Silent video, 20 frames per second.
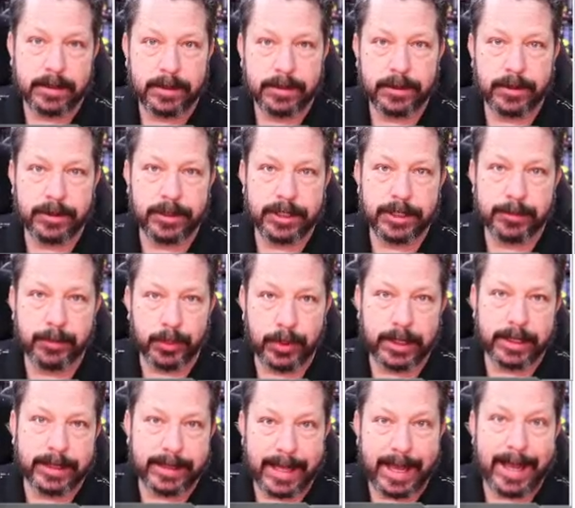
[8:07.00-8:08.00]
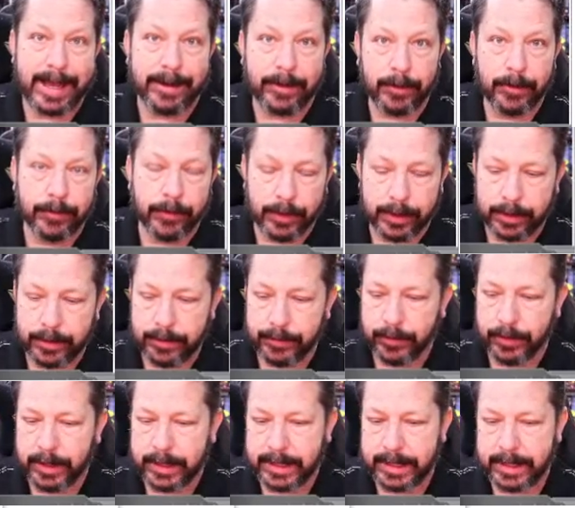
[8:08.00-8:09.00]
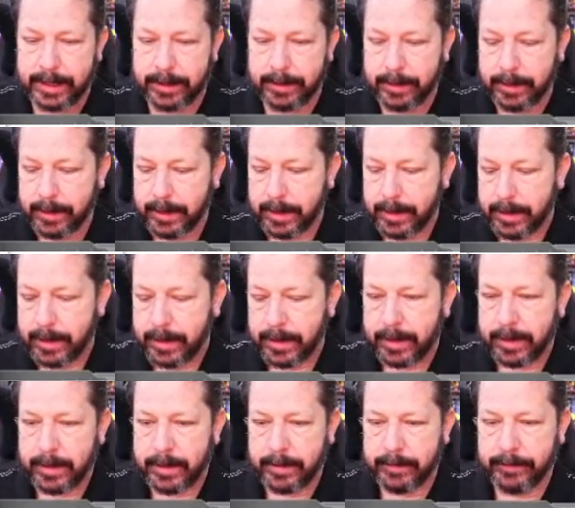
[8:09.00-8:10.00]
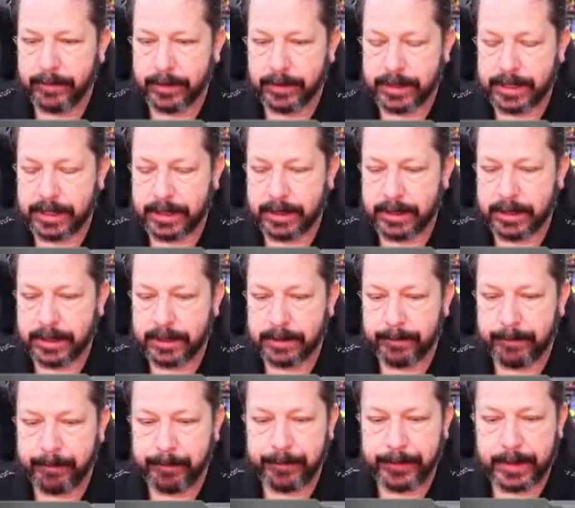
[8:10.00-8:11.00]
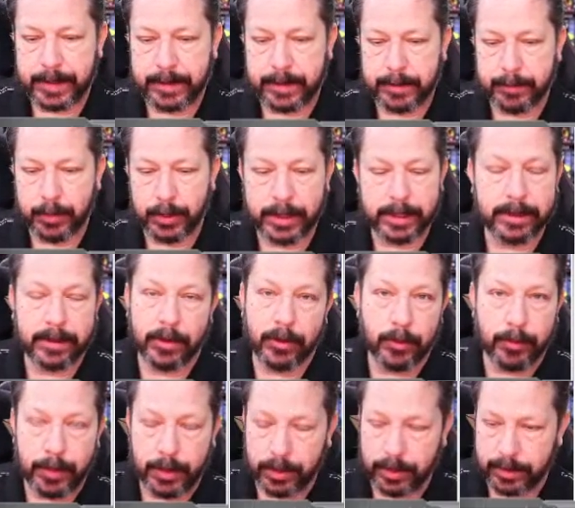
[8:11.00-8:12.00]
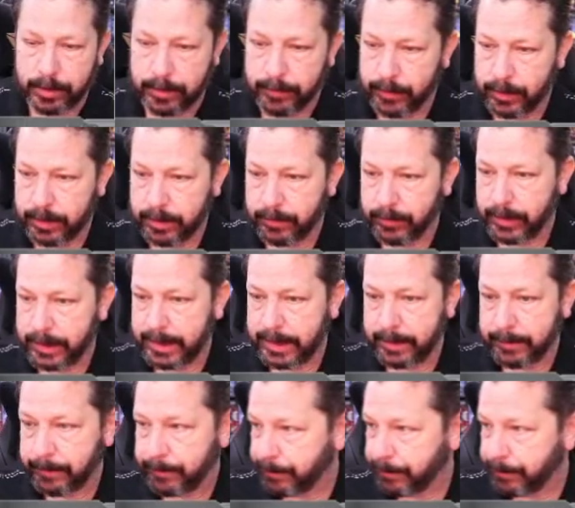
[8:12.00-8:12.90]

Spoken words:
So you just print that over and over again versus printing the whole part over and over again.